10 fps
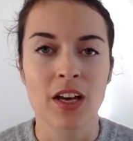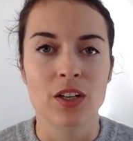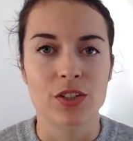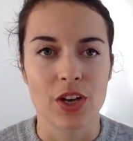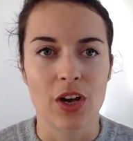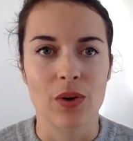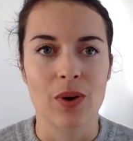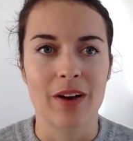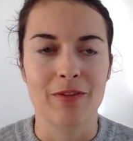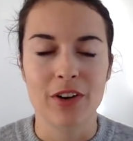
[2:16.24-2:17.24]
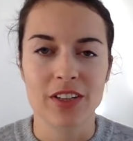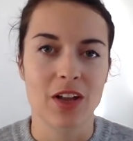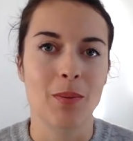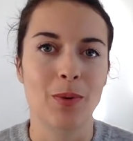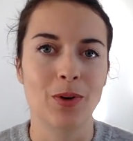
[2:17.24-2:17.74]
So, for
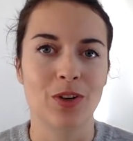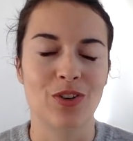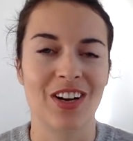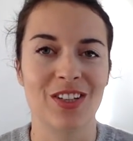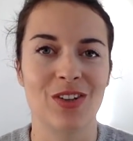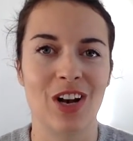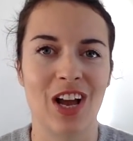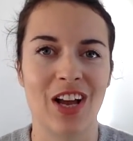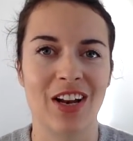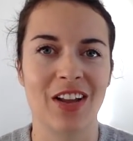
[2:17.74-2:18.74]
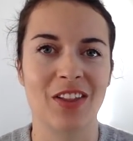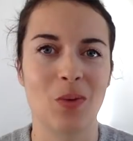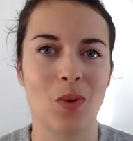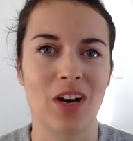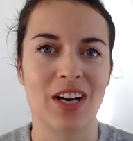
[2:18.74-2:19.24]
example, you're trying to learn the
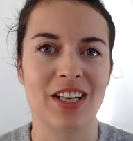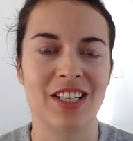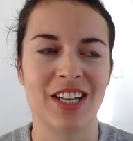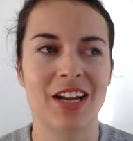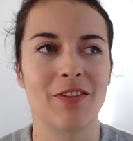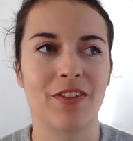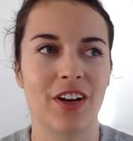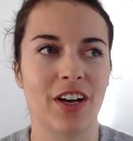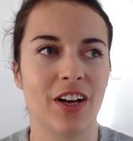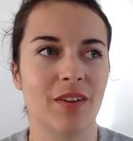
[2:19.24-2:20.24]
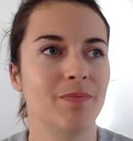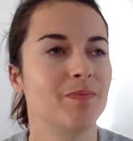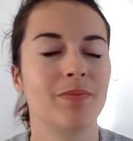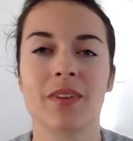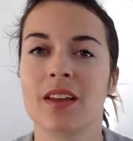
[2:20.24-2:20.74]
word for
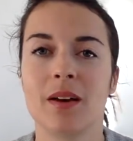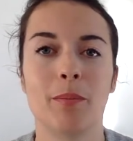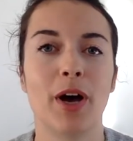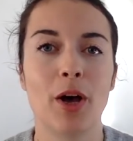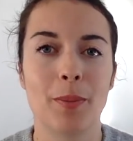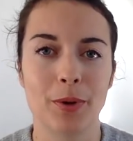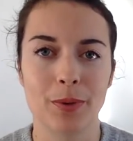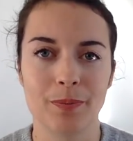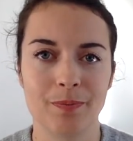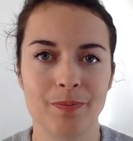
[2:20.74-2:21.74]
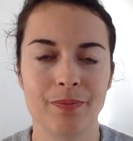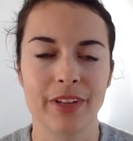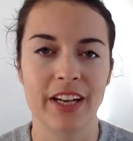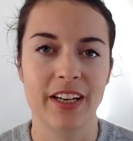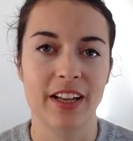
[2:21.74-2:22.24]
purple
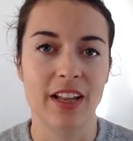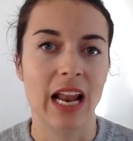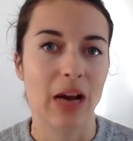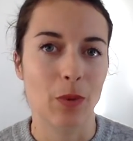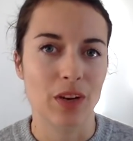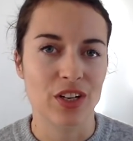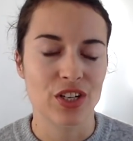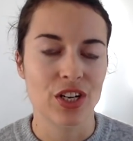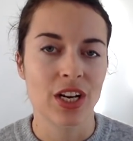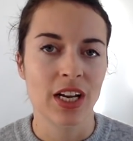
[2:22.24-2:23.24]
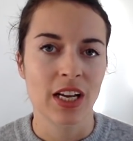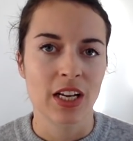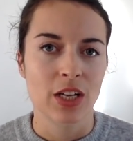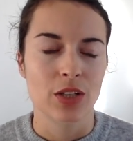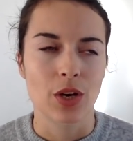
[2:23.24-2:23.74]
in another language.
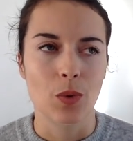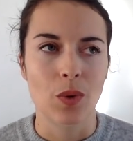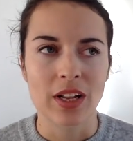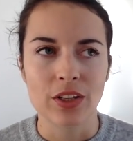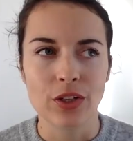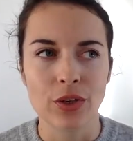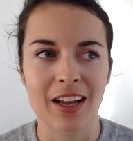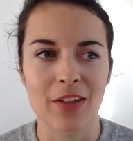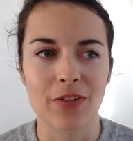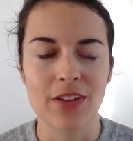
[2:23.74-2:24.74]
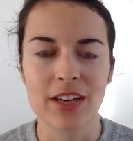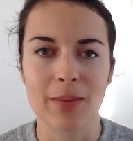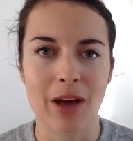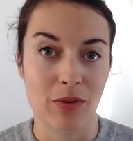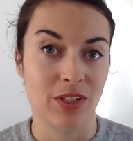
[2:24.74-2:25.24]
So when you think
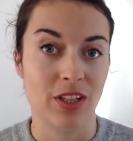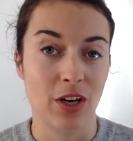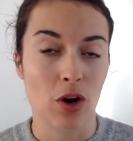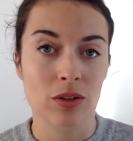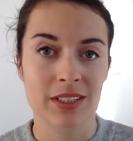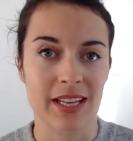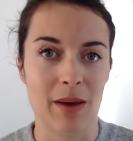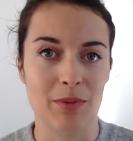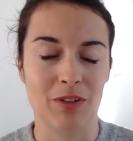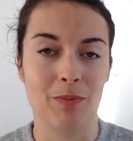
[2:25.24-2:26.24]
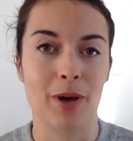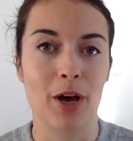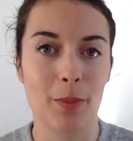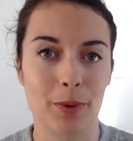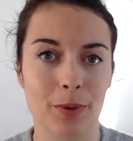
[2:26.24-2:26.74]
about the concept of
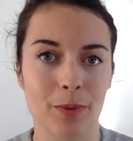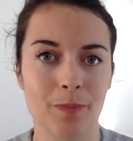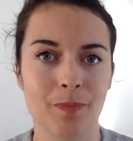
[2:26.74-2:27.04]
purple,